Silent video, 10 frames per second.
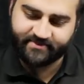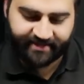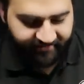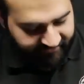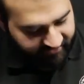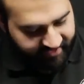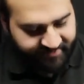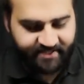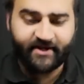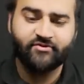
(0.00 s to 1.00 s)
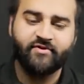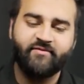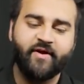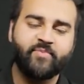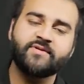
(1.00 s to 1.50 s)
We killed a few Reapers. I killed three
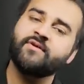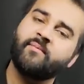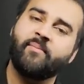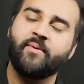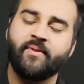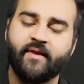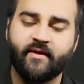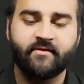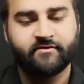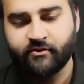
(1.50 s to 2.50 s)
Reapers. I'm happy okay. with that.